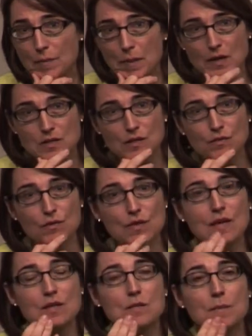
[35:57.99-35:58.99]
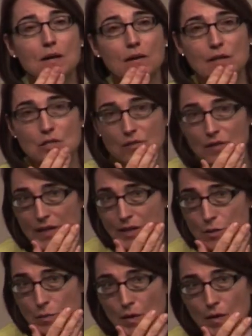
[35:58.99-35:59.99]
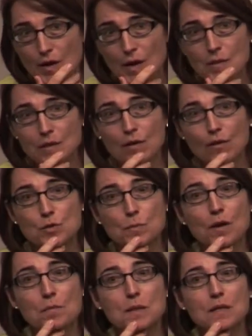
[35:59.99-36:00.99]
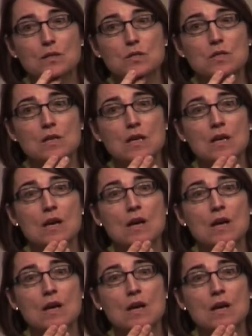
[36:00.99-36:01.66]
positive things about our HIV/AIDS program in large part because the